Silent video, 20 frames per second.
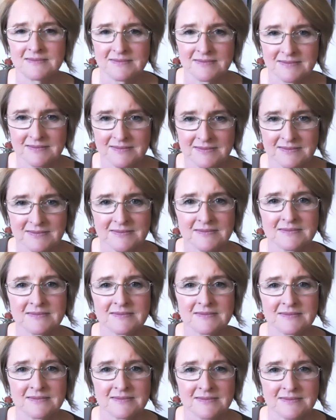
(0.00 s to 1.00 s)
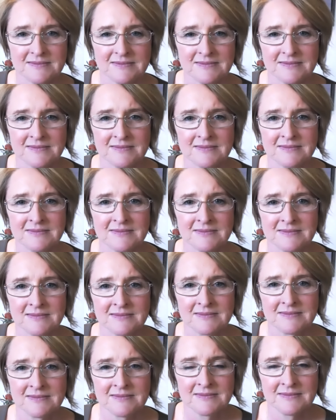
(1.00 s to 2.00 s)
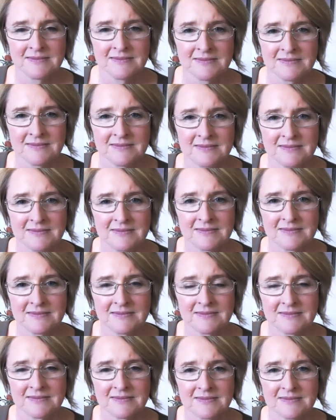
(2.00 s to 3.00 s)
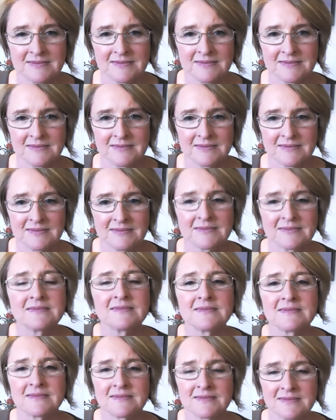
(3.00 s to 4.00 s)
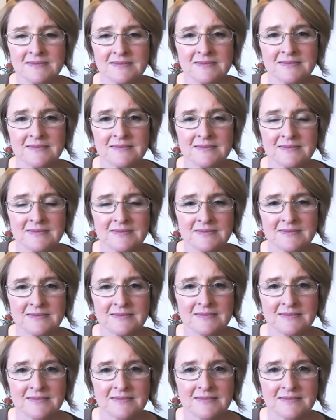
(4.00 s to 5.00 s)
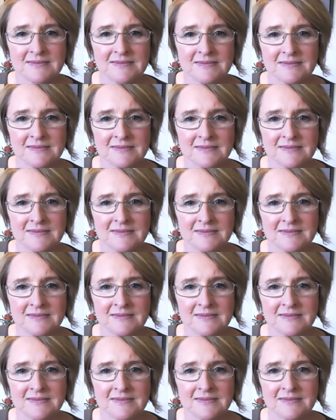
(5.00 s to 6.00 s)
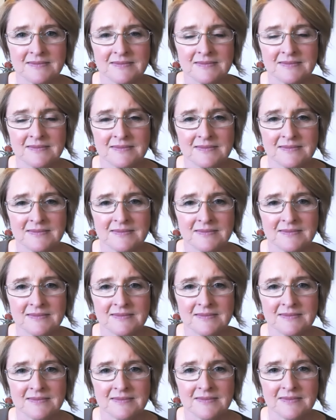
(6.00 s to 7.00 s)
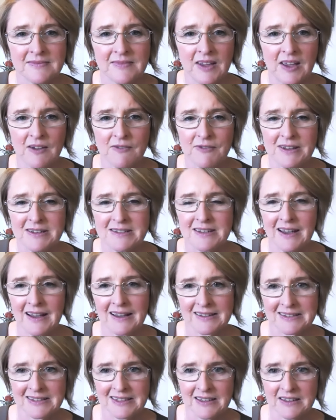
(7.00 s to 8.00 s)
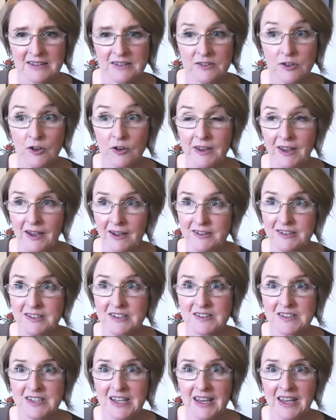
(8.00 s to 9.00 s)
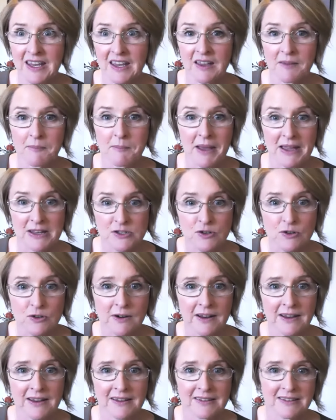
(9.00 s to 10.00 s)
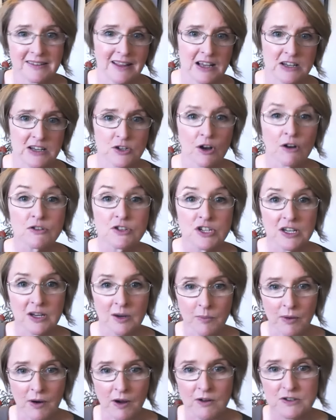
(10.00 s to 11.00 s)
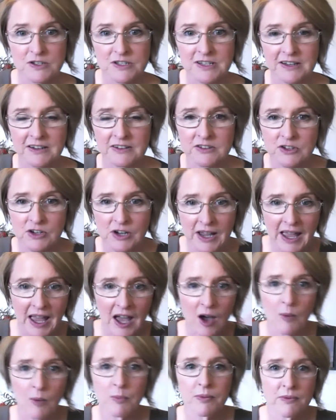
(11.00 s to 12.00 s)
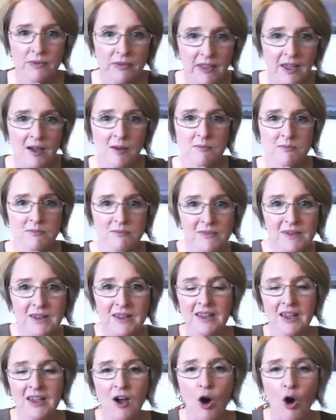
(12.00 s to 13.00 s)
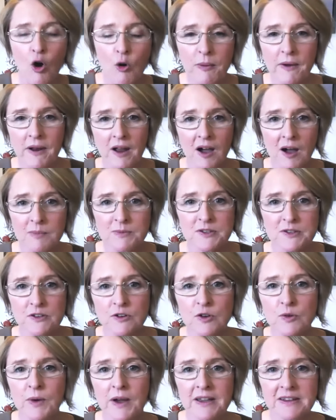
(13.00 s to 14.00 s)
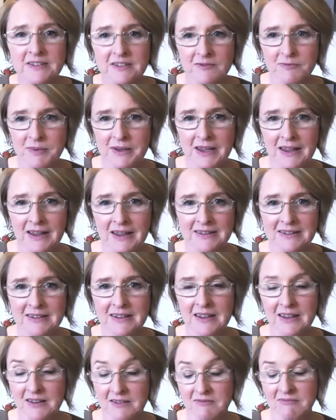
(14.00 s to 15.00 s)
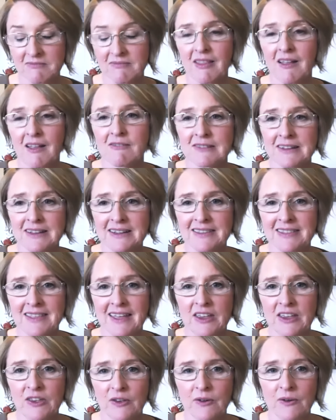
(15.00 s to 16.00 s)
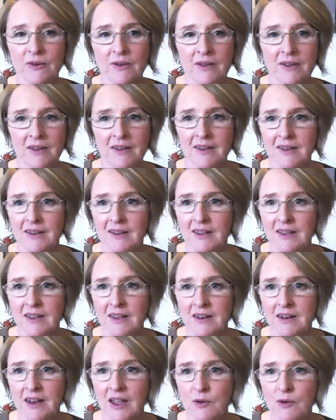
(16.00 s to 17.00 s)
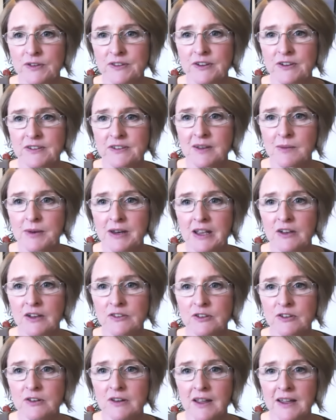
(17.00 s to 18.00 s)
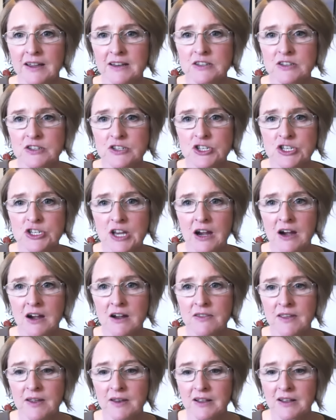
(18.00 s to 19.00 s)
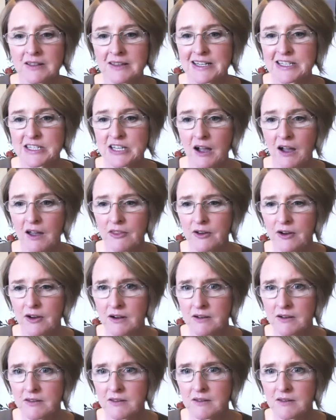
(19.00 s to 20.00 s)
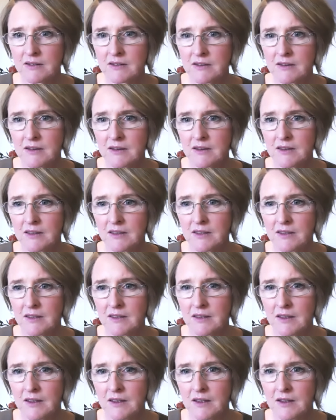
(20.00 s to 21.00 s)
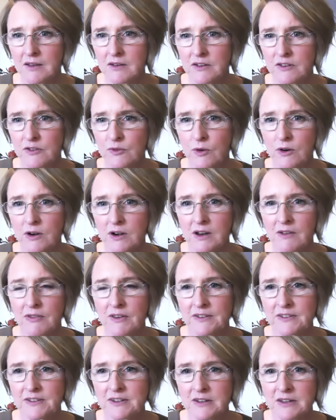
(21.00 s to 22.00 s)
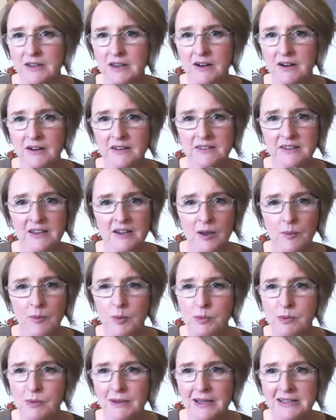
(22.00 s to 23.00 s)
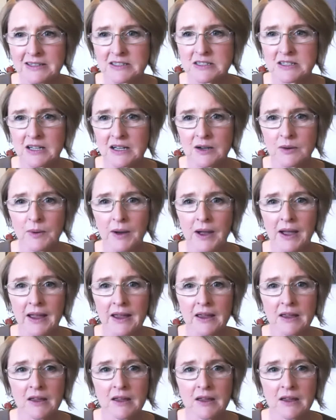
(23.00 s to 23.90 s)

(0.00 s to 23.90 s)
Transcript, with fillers: if, if you can sense that they that they're open to it and on both instances that i can recall it's worked yeah fantastic so yeah taking a mentoring slash coaching approach to yep. help them open up to new ways of being and seeing lovely thank you now was there somebody else who'd like to share that clicked other just wondering if they're still here because a couple people had to duck away